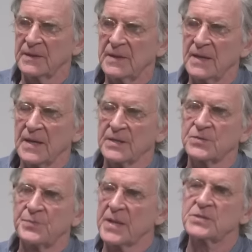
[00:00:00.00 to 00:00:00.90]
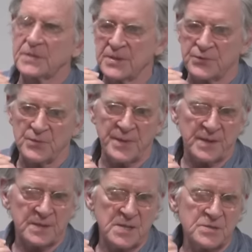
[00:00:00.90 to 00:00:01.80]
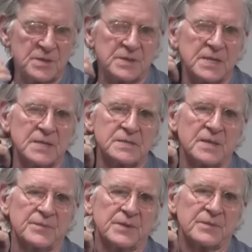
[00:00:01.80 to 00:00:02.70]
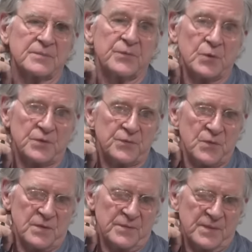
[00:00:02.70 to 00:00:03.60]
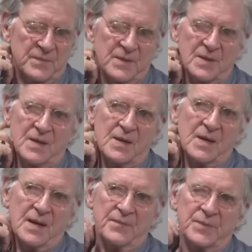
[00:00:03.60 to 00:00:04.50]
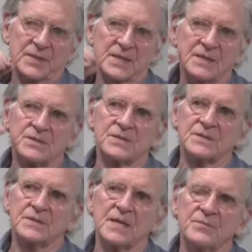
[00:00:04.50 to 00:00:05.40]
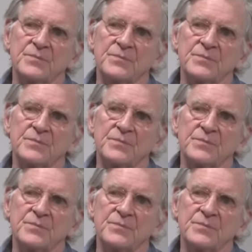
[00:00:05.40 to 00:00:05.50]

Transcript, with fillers: and especially through meditation attain something, the 44 of them, but then it can then